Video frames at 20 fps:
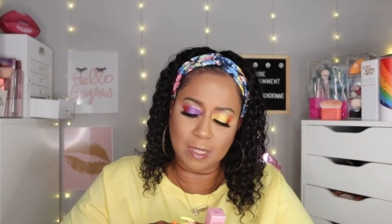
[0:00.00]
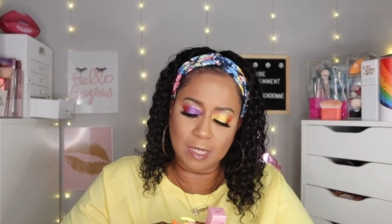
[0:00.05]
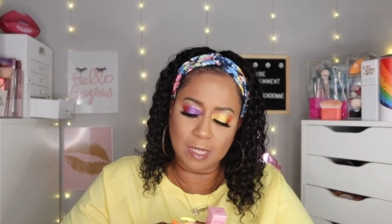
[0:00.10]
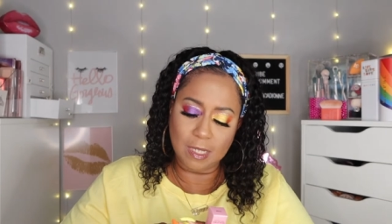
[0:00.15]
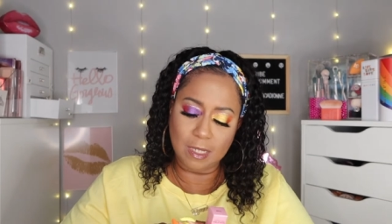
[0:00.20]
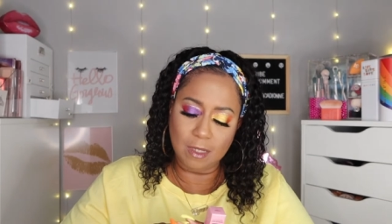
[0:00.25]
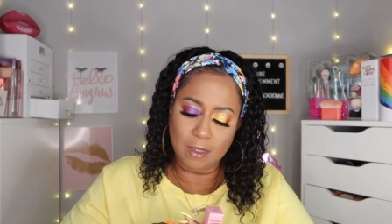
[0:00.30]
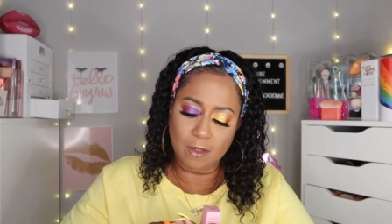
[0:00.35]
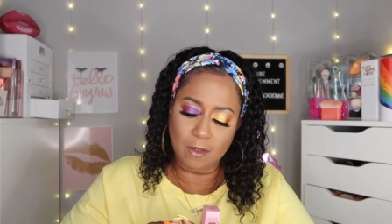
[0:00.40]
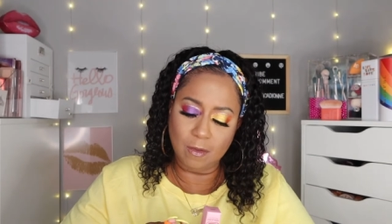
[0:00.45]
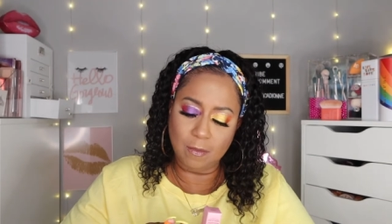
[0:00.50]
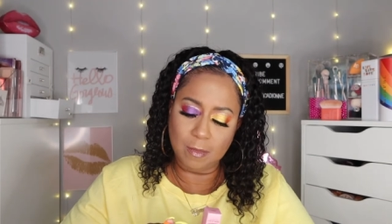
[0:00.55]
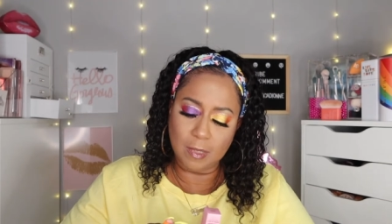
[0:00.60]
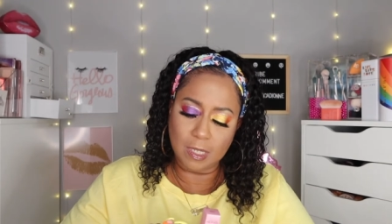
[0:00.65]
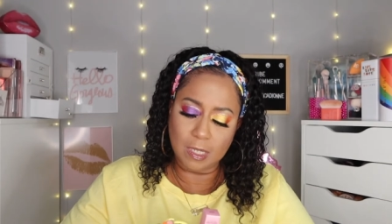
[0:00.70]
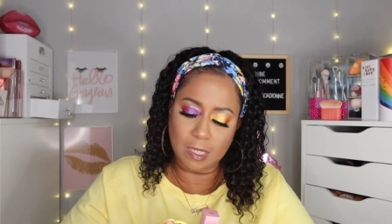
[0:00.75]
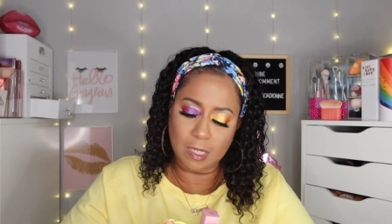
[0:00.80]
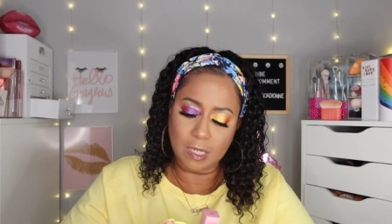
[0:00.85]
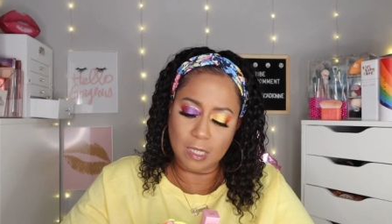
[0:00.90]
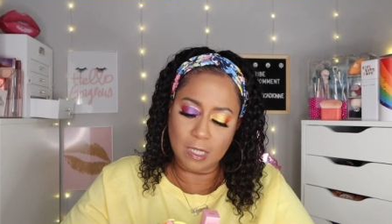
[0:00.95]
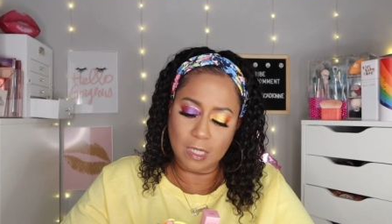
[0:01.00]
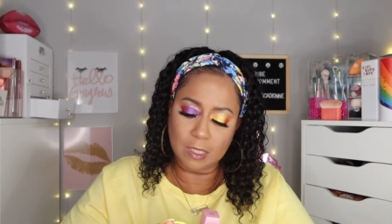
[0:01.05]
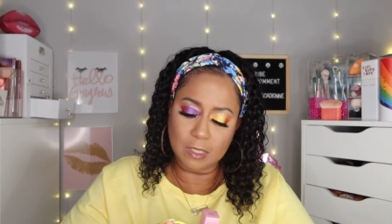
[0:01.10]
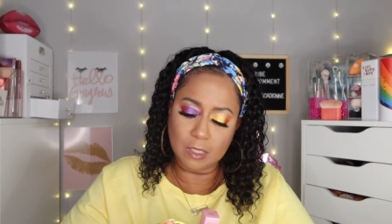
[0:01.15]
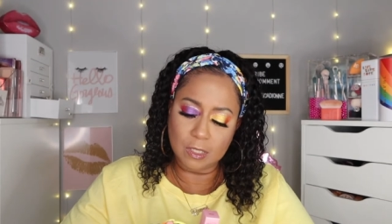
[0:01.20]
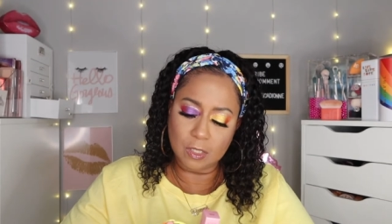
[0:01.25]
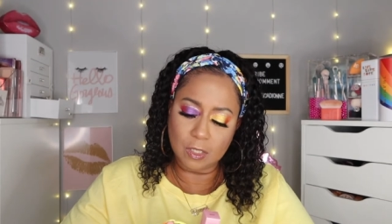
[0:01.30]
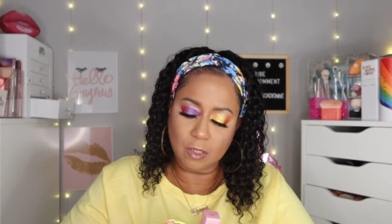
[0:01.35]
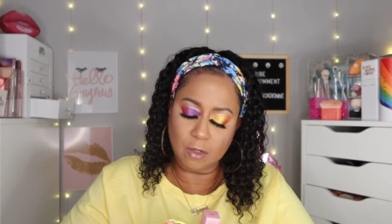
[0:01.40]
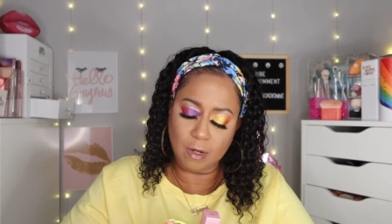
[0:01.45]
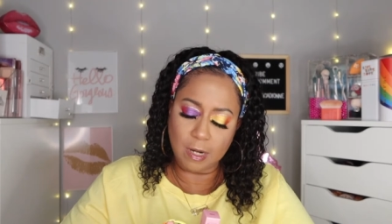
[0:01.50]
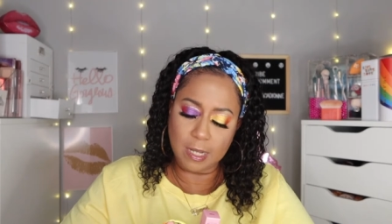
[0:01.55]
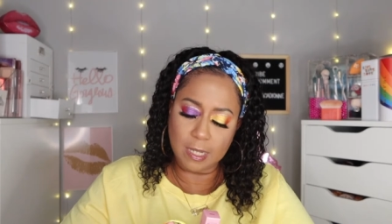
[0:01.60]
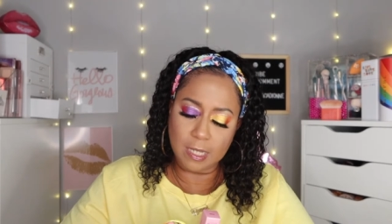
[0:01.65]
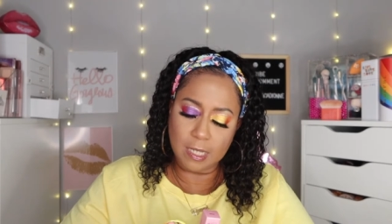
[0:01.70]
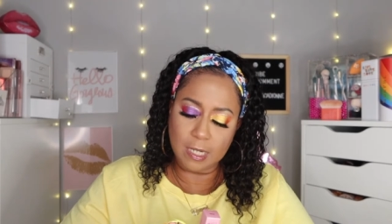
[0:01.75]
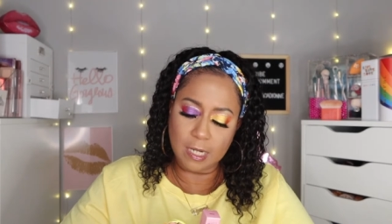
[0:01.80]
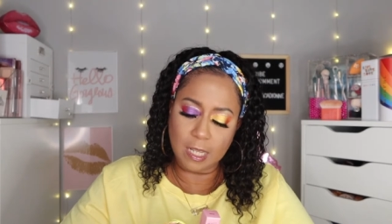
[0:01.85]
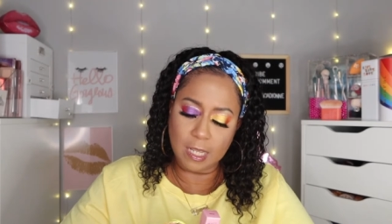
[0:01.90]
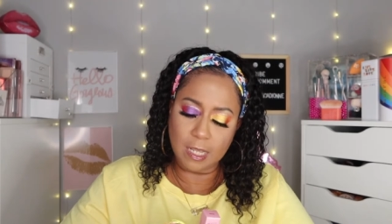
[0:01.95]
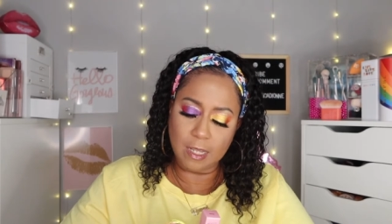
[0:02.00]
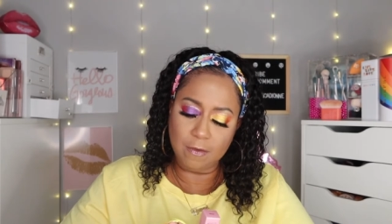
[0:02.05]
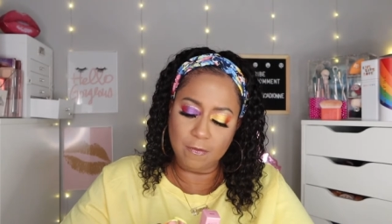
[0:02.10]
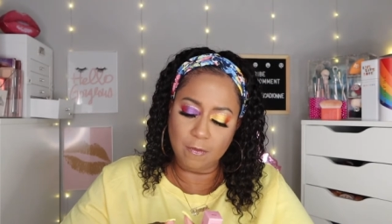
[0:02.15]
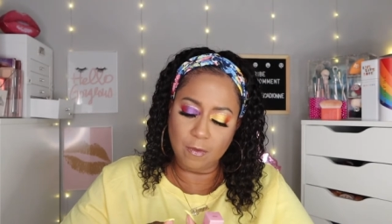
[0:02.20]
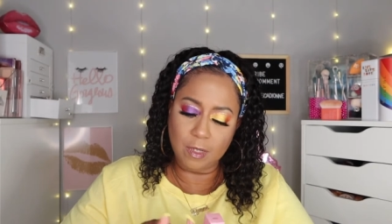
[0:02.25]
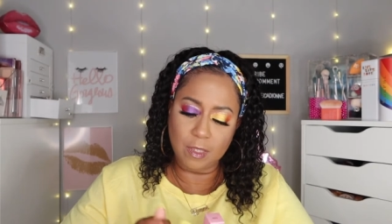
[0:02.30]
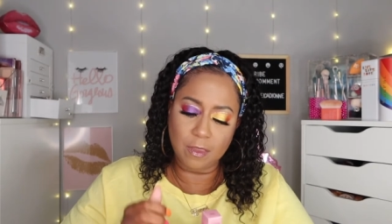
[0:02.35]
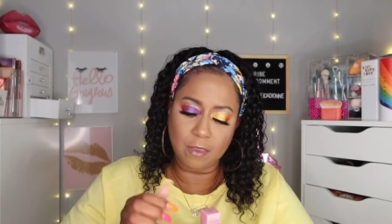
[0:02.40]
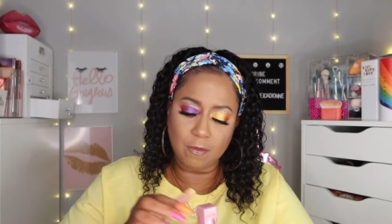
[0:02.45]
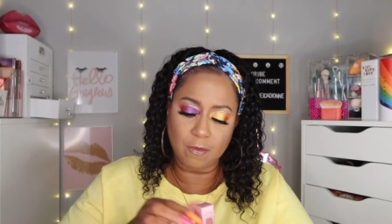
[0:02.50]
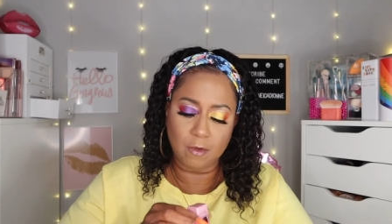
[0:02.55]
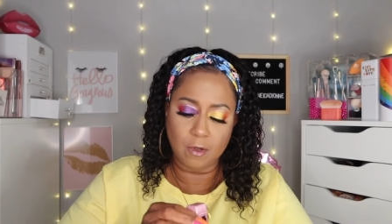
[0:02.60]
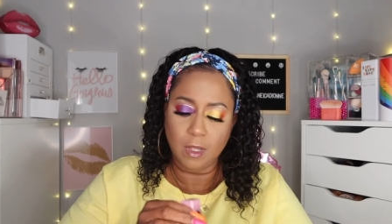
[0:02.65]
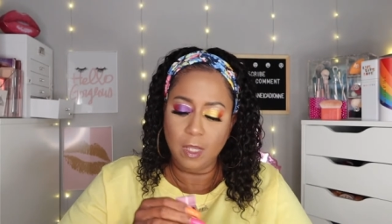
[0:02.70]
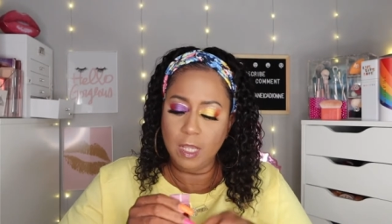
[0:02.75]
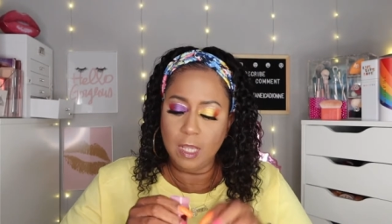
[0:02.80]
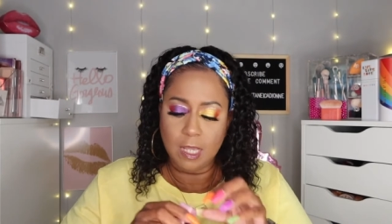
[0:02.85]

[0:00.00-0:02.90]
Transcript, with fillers: Like, oh my gosh, it's cracking halfway through.